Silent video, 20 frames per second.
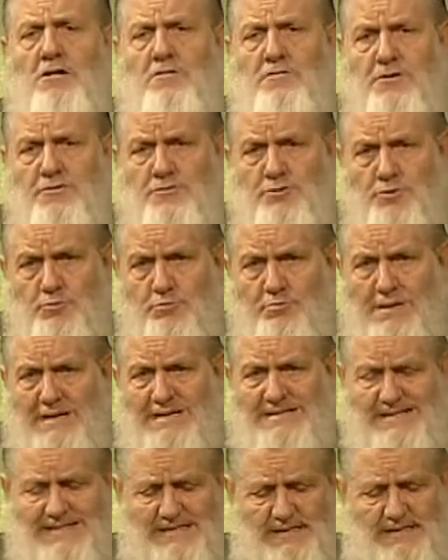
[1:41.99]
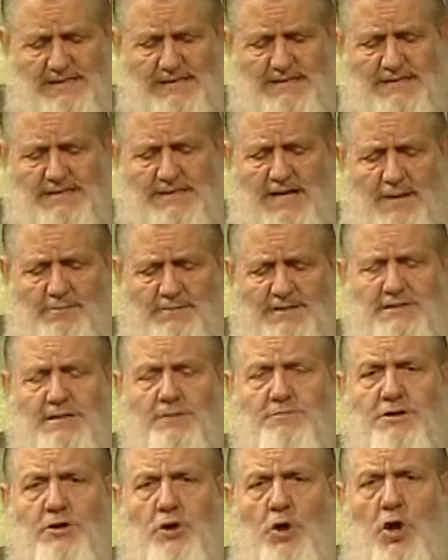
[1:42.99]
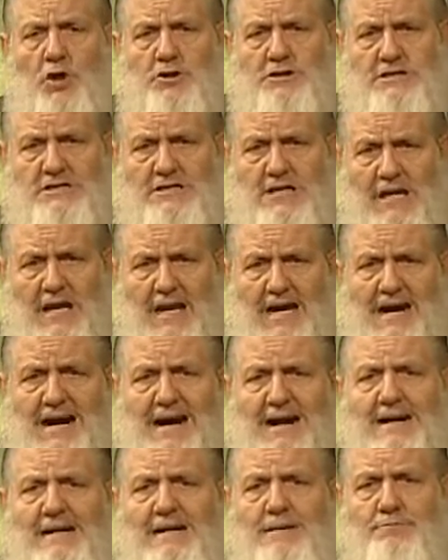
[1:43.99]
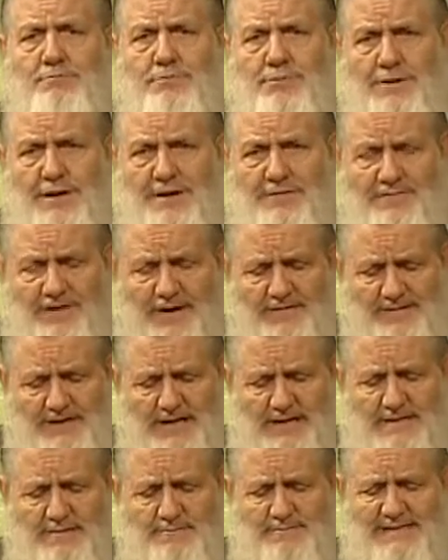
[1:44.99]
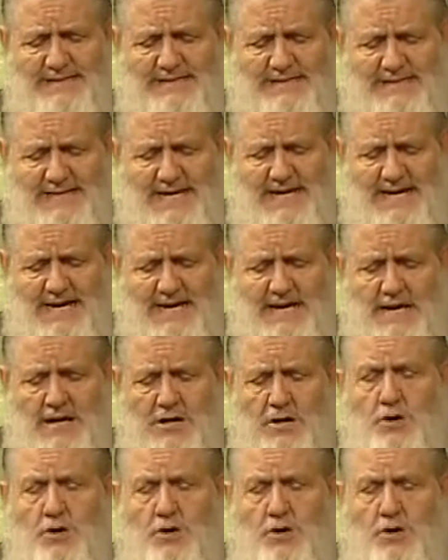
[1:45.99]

that you must establish something called Salah and pray five times a day.